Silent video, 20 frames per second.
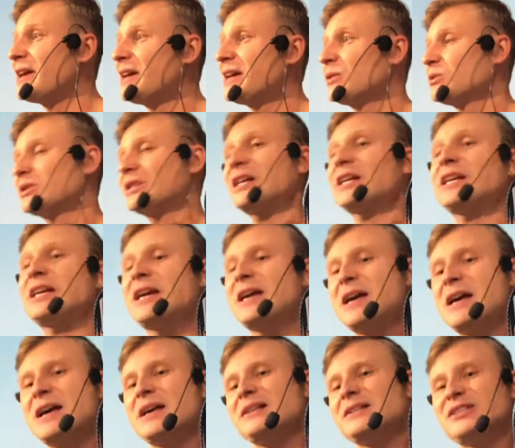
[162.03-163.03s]
It was like
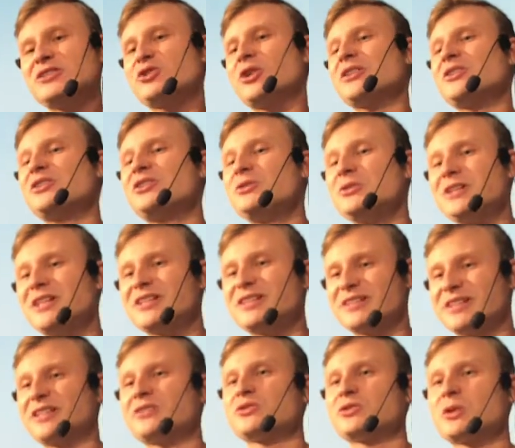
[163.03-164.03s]
they tried to do it in a
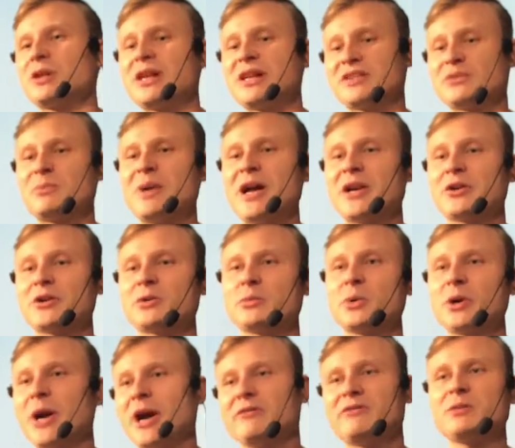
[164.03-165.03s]
centralized manner
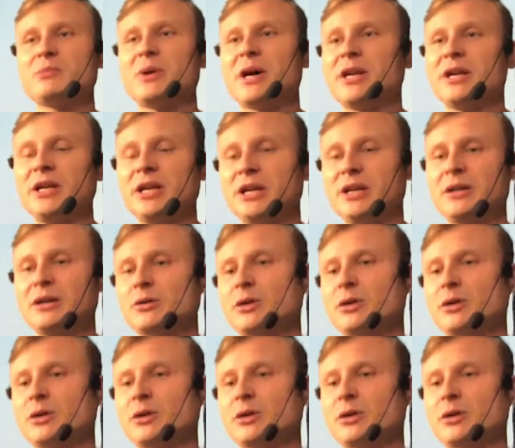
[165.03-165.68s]
where everybody,